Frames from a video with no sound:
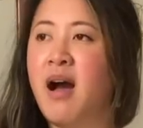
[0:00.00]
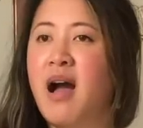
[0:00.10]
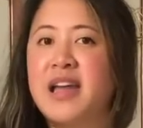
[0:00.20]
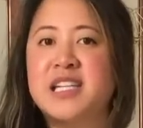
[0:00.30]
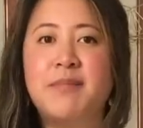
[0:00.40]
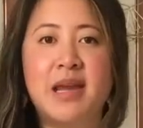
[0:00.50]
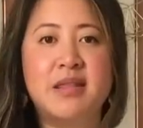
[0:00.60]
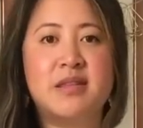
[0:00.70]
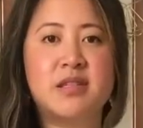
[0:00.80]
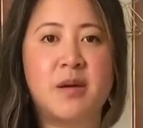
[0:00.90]
I actually
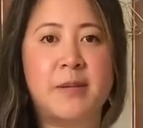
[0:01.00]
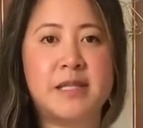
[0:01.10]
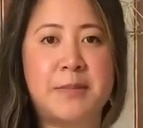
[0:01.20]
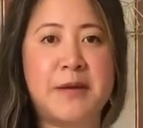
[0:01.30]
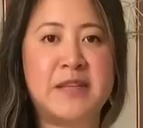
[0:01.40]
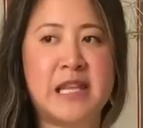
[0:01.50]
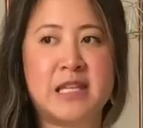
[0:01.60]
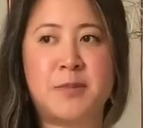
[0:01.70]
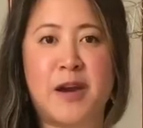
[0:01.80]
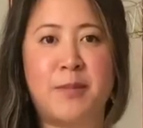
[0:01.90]
made the top as a bit of an
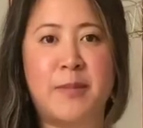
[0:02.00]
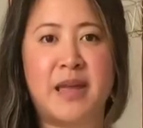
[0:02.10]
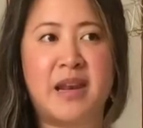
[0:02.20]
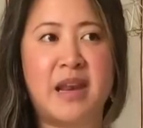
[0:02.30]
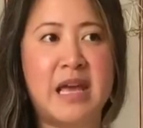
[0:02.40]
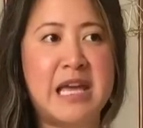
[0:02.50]
experiment